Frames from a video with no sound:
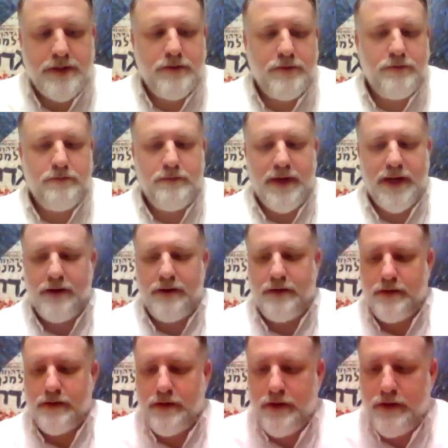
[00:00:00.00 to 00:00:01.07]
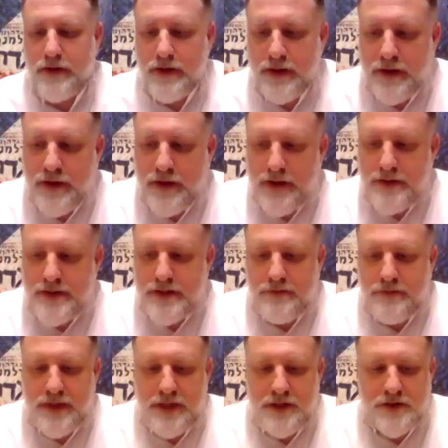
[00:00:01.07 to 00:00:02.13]
to my
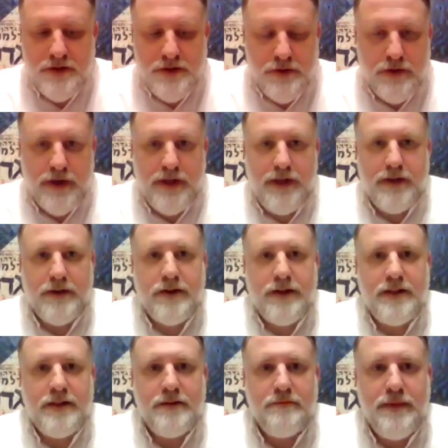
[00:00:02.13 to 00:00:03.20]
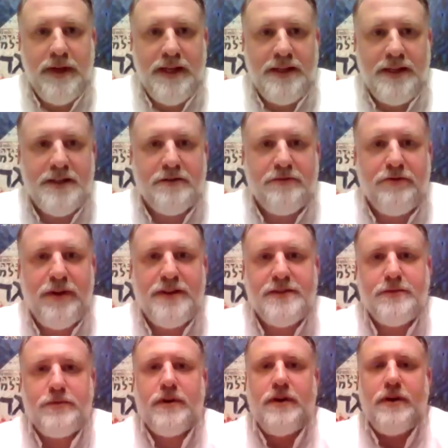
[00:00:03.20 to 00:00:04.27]
esteemed teachers who are here and many dear friends
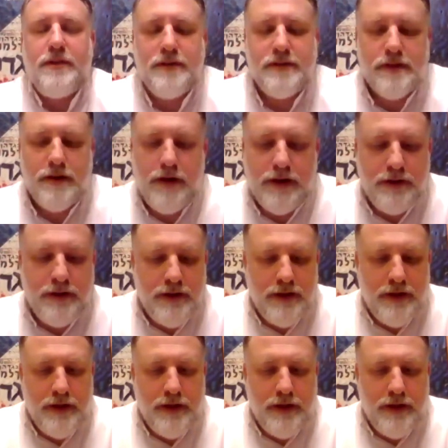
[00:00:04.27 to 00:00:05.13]
who are on this call.